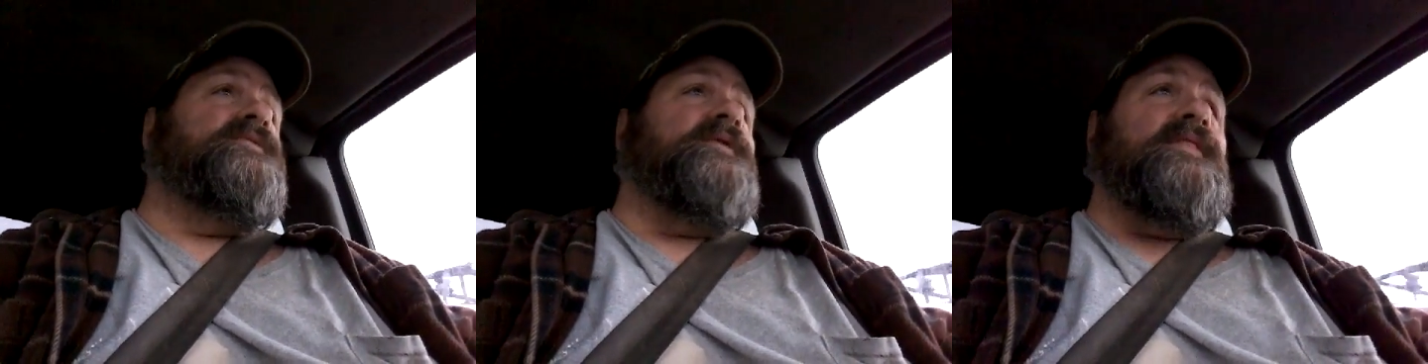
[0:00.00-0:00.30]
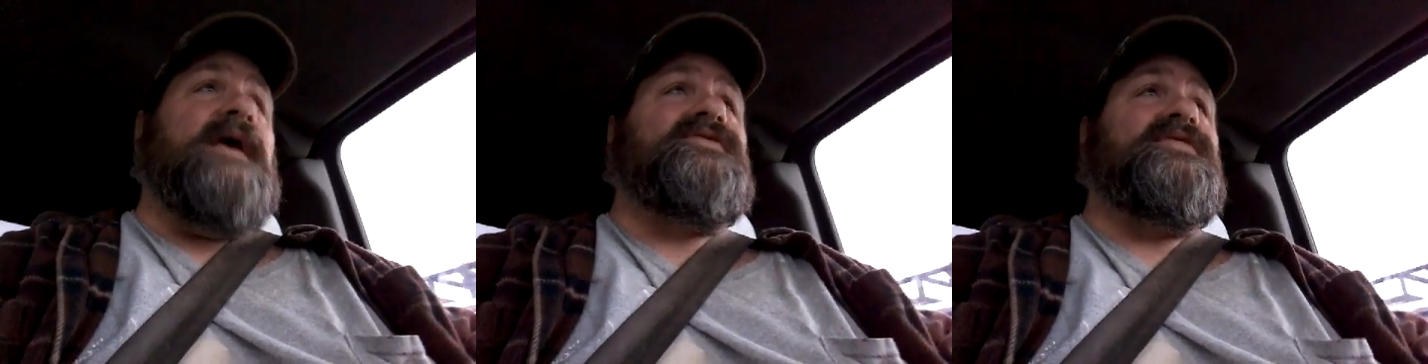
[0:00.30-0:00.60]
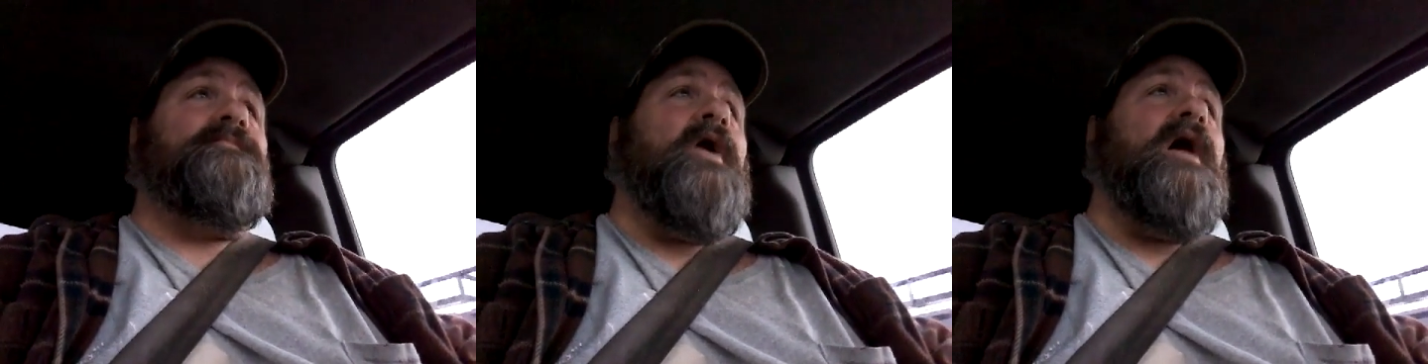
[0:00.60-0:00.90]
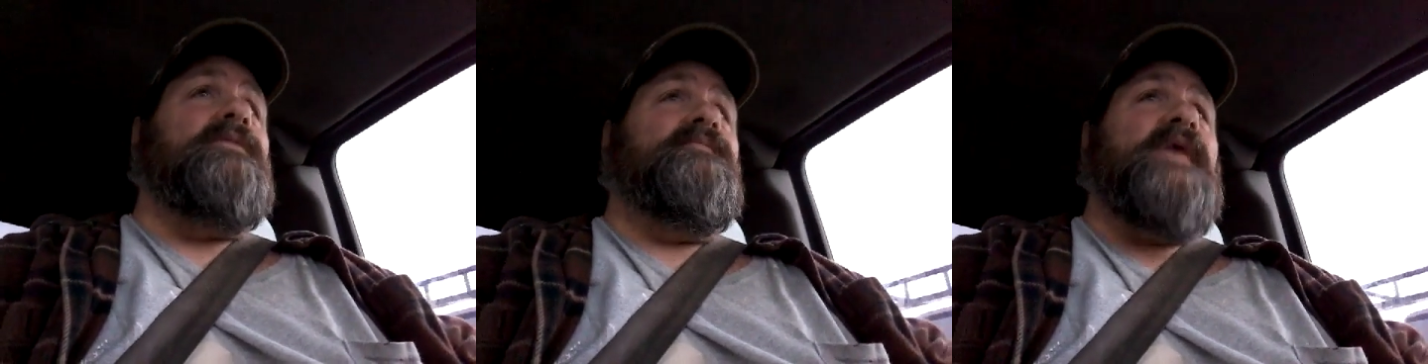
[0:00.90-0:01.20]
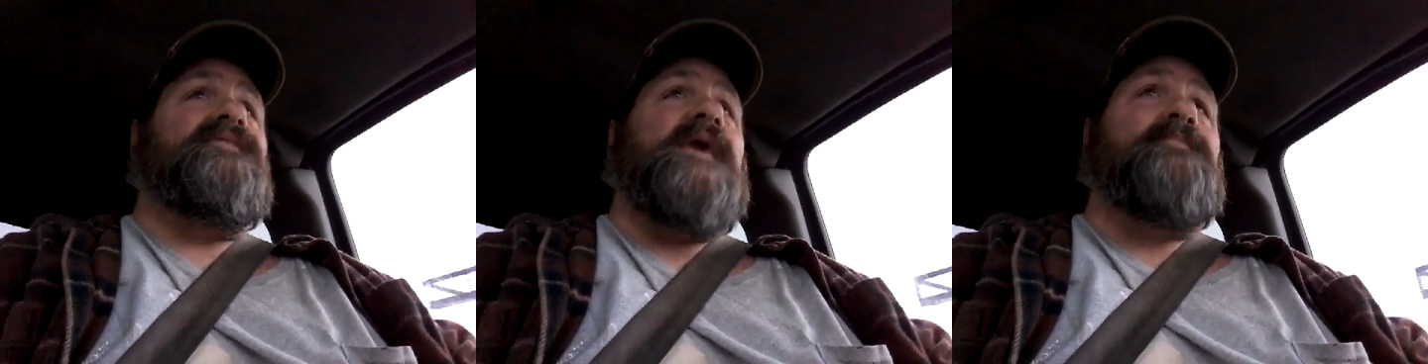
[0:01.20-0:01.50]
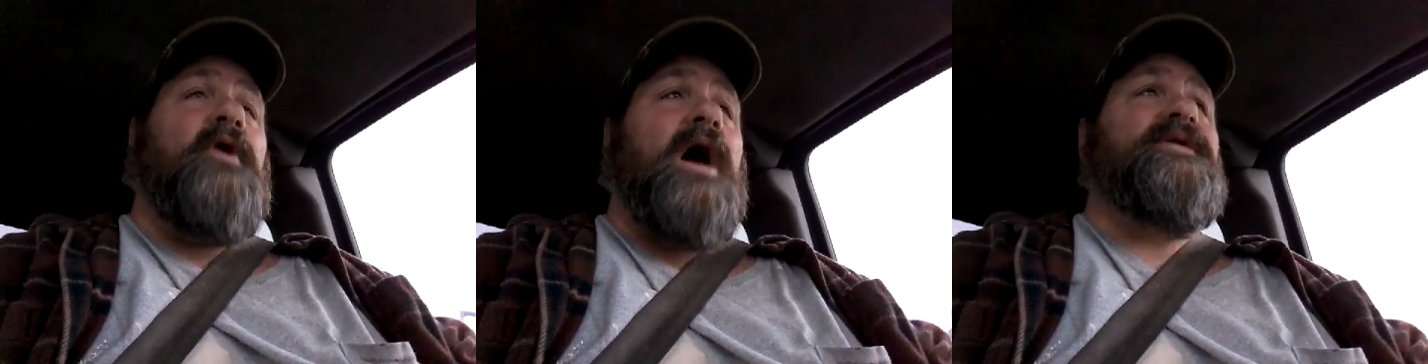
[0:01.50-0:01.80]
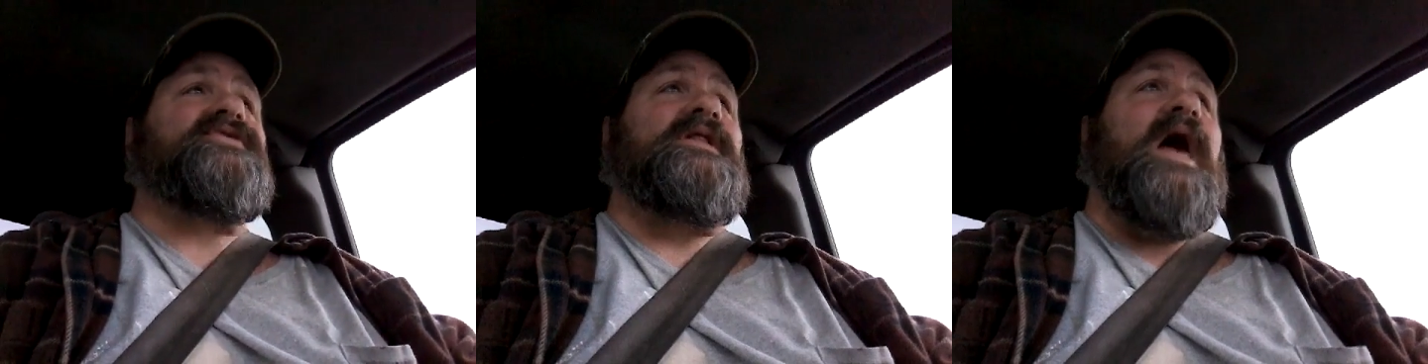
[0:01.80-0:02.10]
So that's the problem. They, they
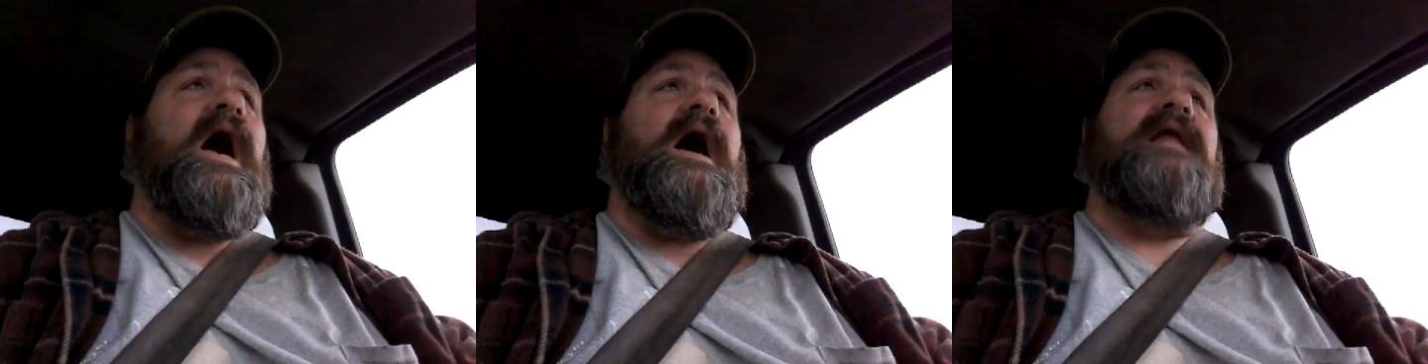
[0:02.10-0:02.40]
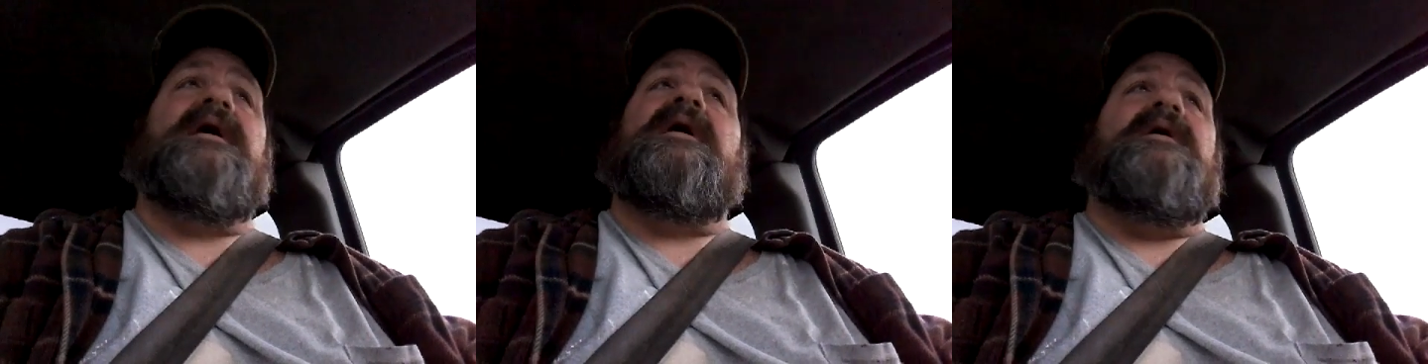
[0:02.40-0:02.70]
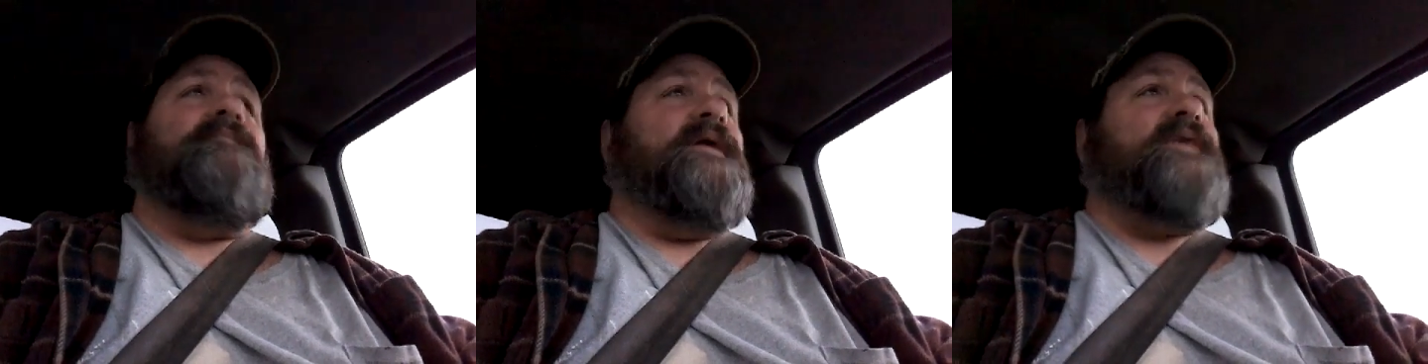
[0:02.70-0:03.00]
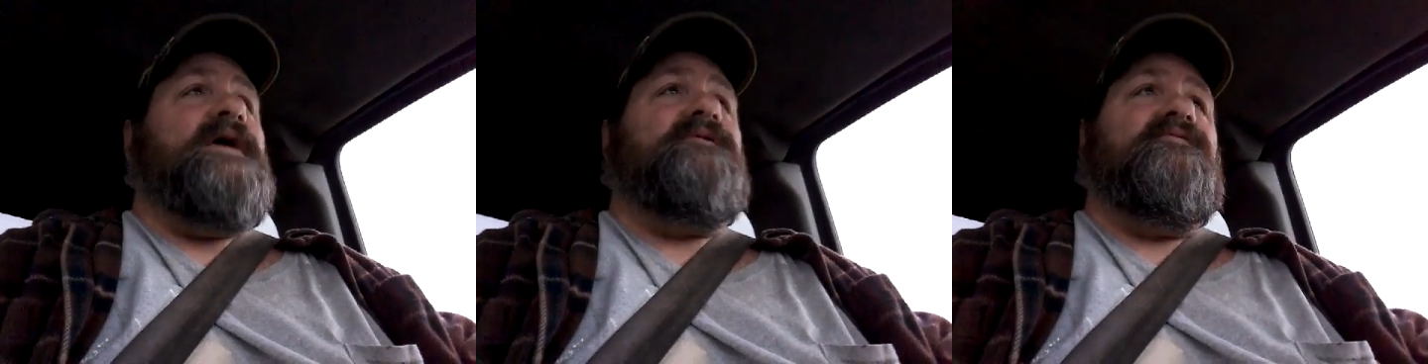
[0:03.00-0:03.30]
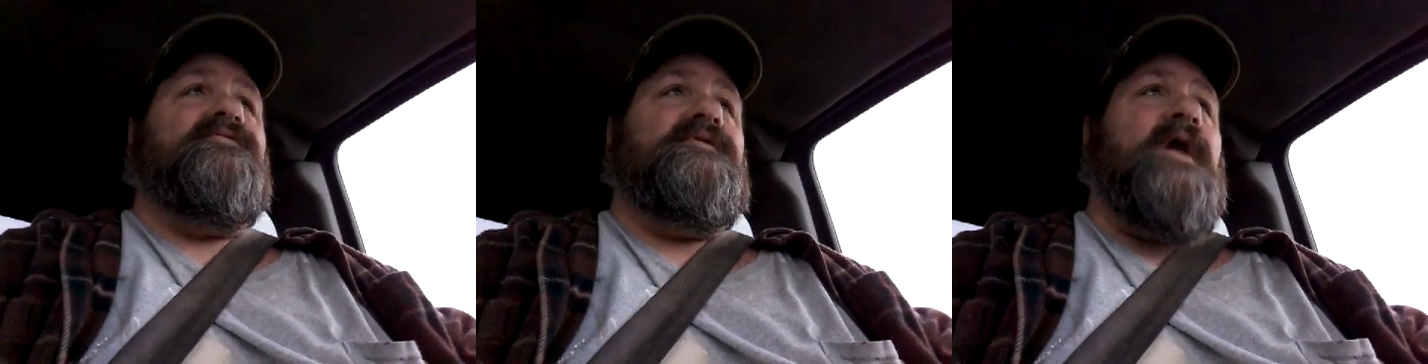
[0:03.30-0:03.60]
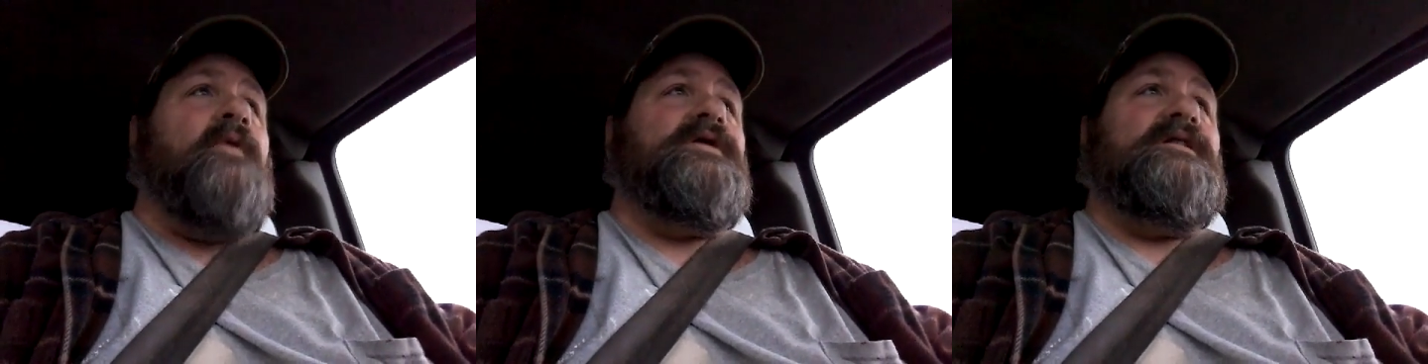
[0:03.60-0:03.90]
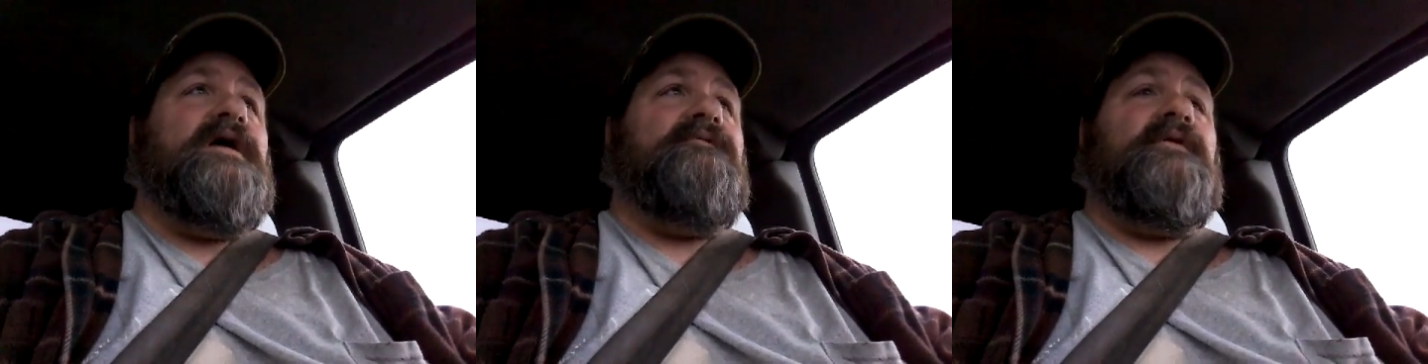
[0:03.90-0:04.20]
promise a lot, but they don't
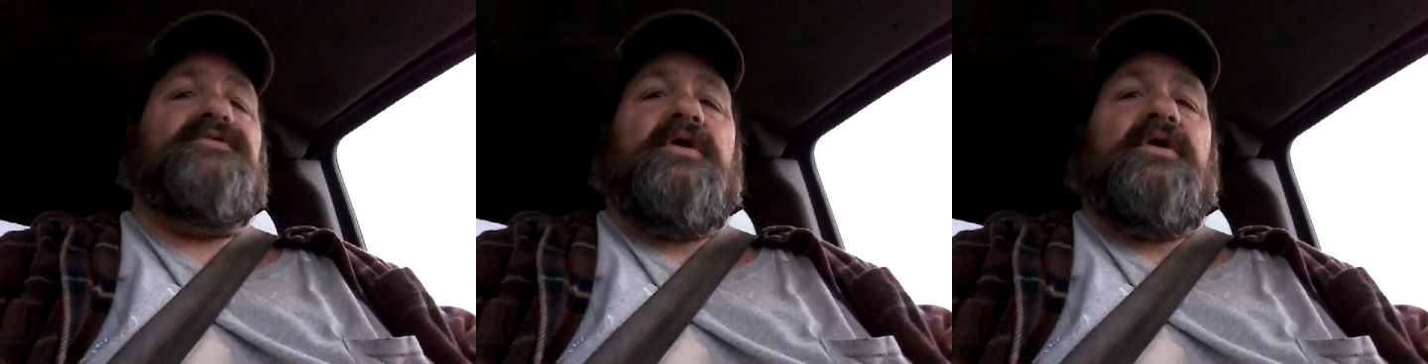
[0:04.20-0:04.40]
deliver.